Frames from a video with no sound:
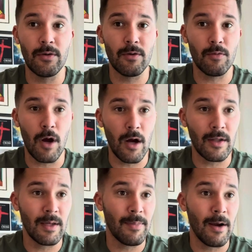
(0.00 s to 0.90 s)
it
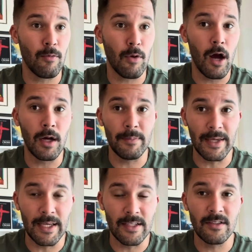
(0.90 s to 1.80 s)
wrongly by wrong
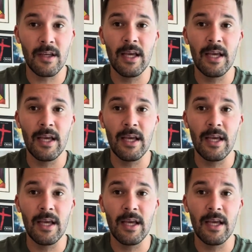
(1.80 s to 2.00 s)
means.